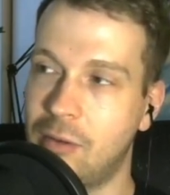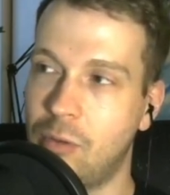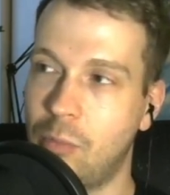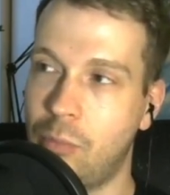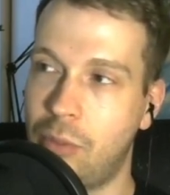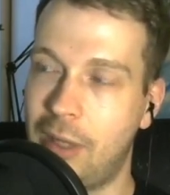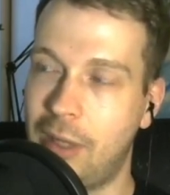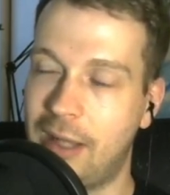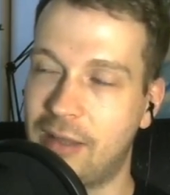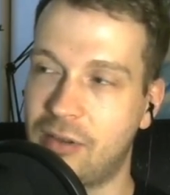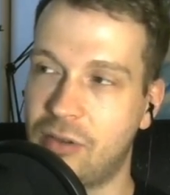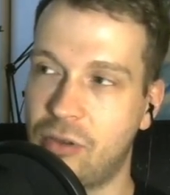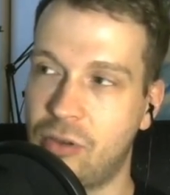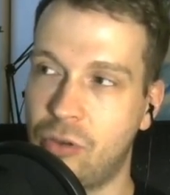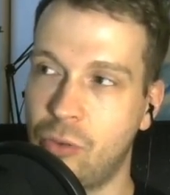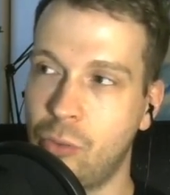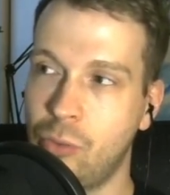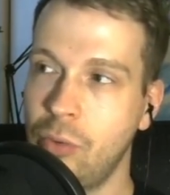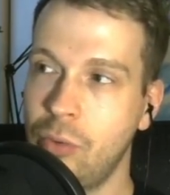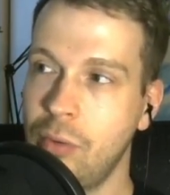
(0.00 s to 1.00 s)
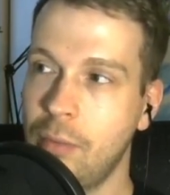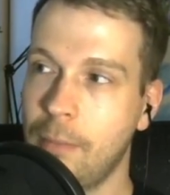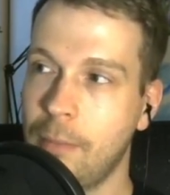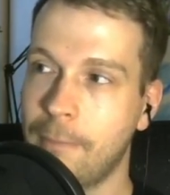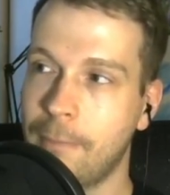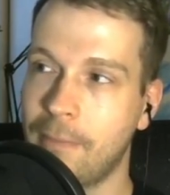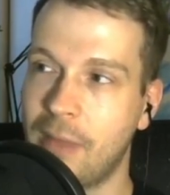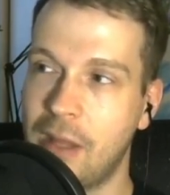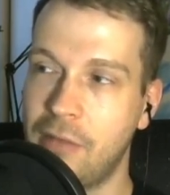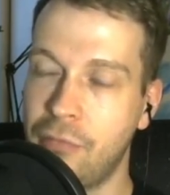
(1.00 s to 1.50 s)
+2
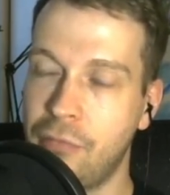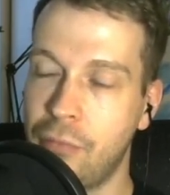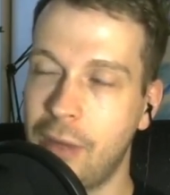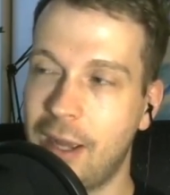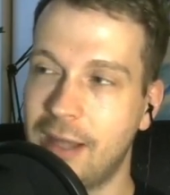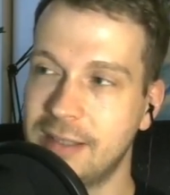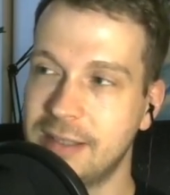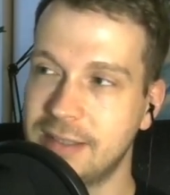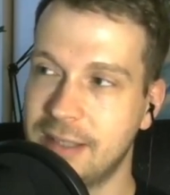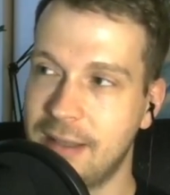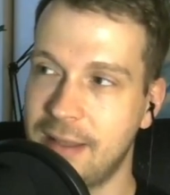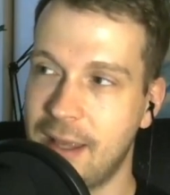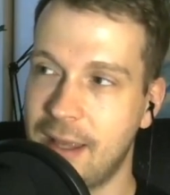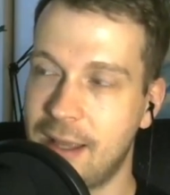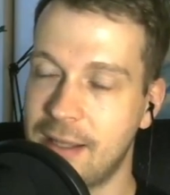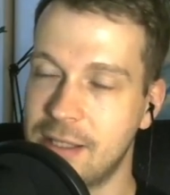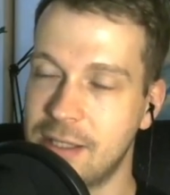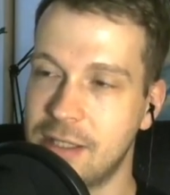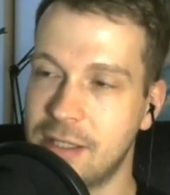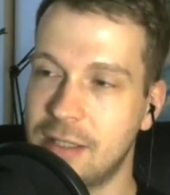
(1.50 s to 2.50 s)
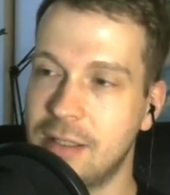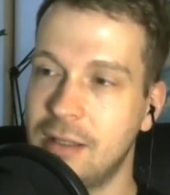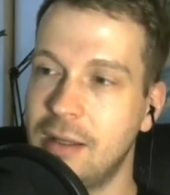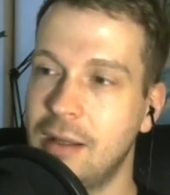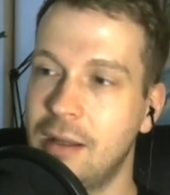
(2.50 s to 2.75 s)
if we ask the engine,